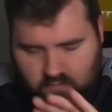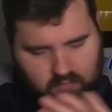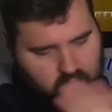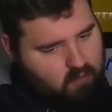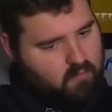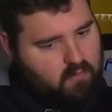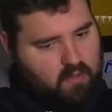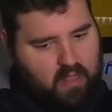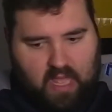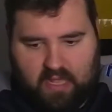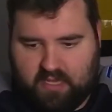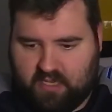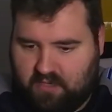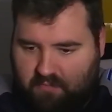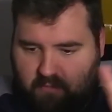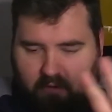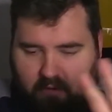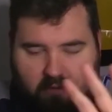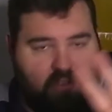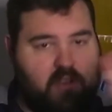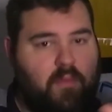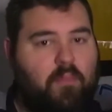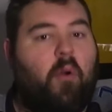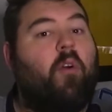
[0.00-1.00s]
That's the
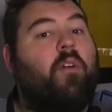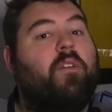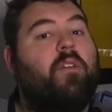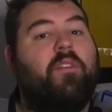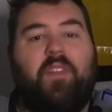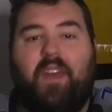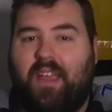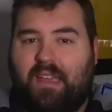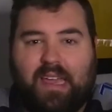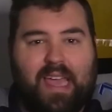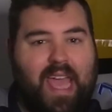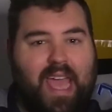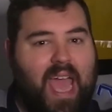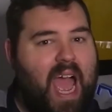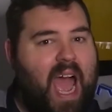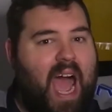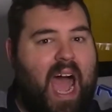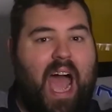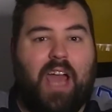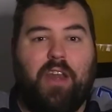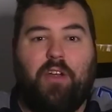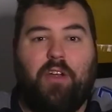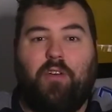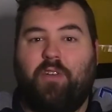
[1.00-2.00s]
most important thing.
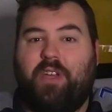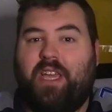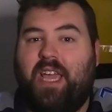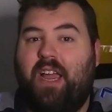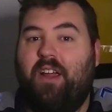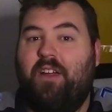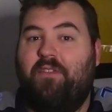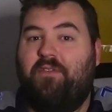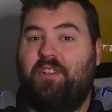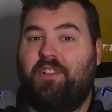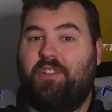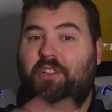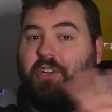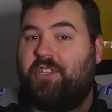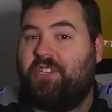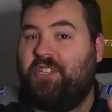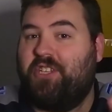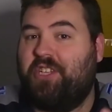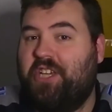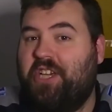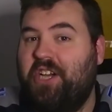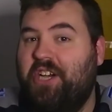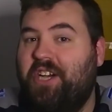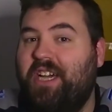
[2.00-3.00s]
I don't care if it looks
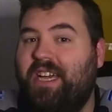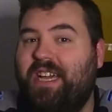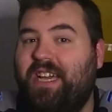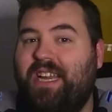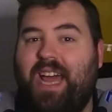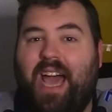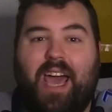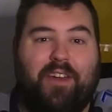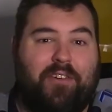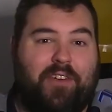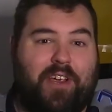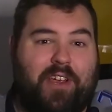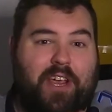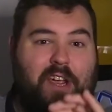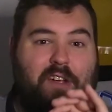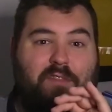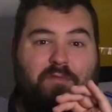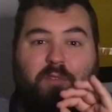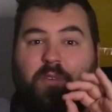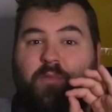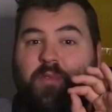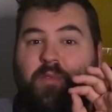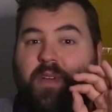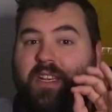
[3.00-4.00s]
good. I don't care if
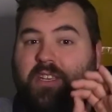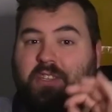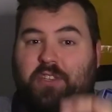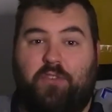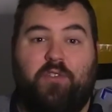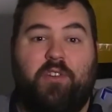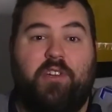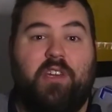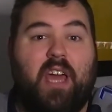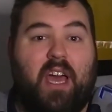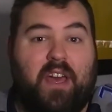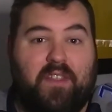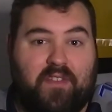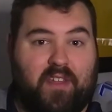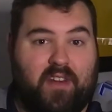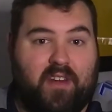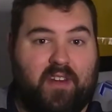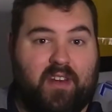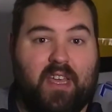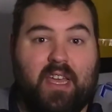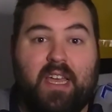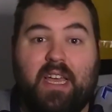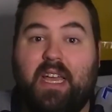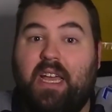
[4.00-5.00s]
we went 2-0.
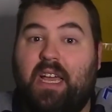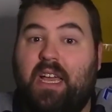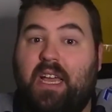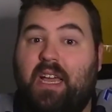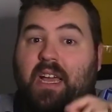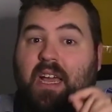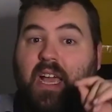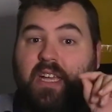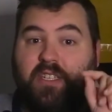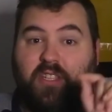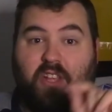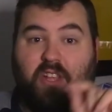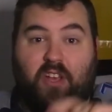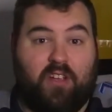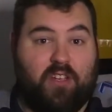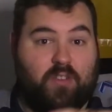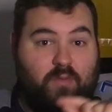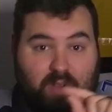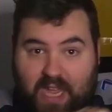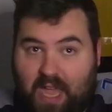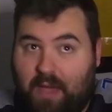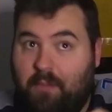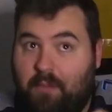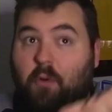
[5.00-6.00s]
As long as
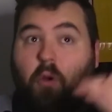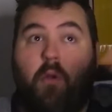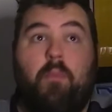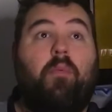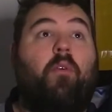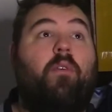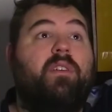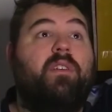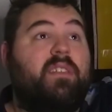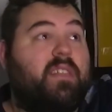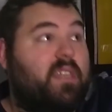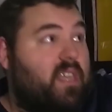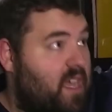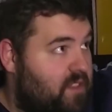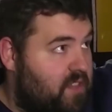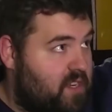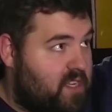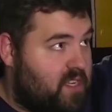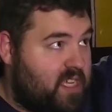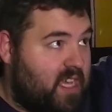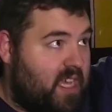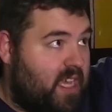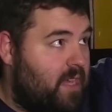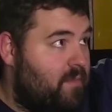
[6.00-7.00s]
we got more points than the other
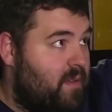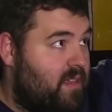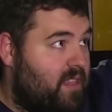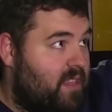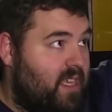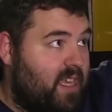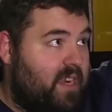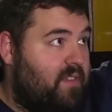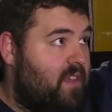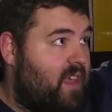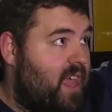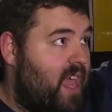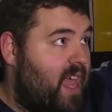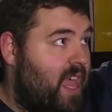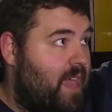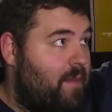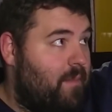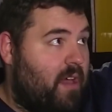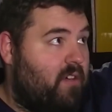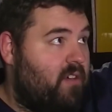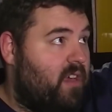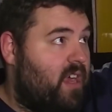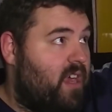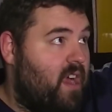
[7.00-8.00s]
team at the end of the game,
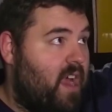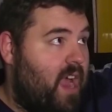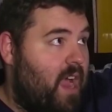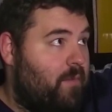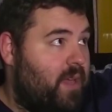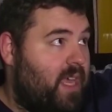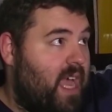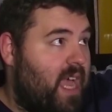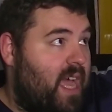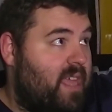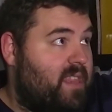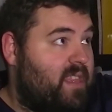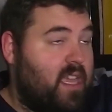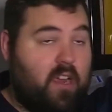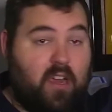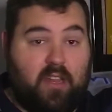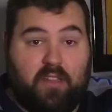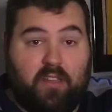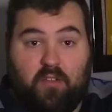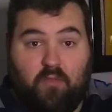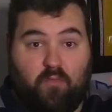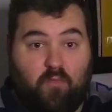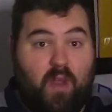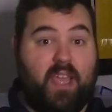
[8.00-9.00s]
I don't care how we got there.
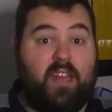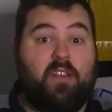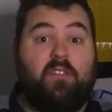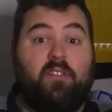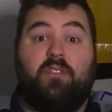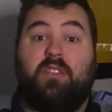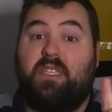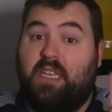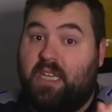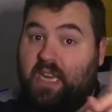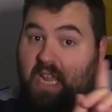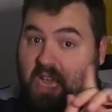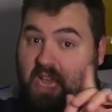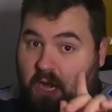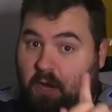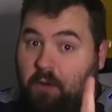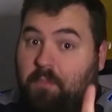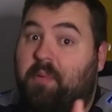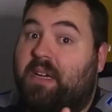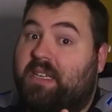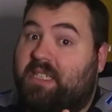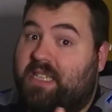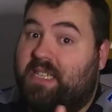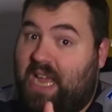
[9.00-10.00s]
And the Raiders did
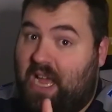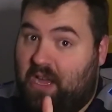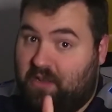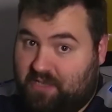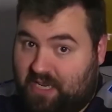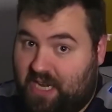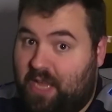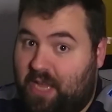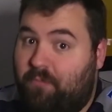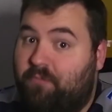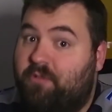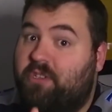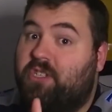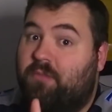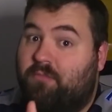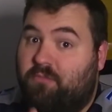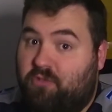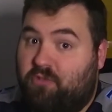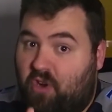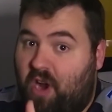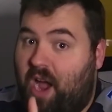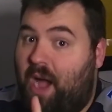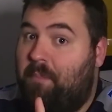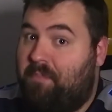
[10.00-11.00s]
help us out today with some
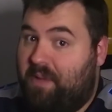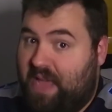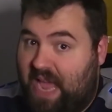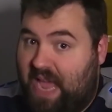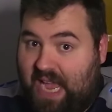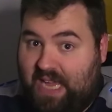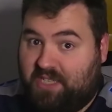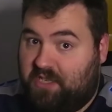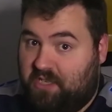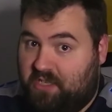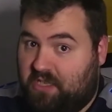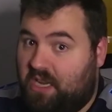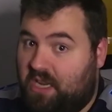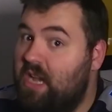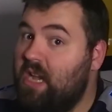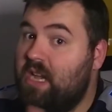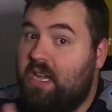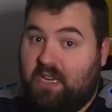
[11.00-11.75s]
drop passes.